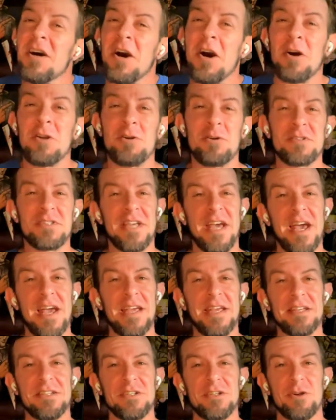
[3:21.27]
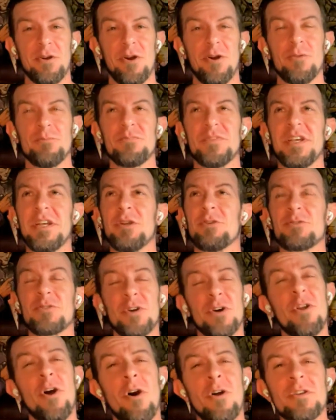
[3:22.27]
100K into your home theater.
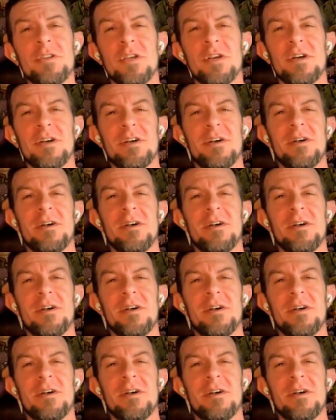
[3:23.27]
Good on you.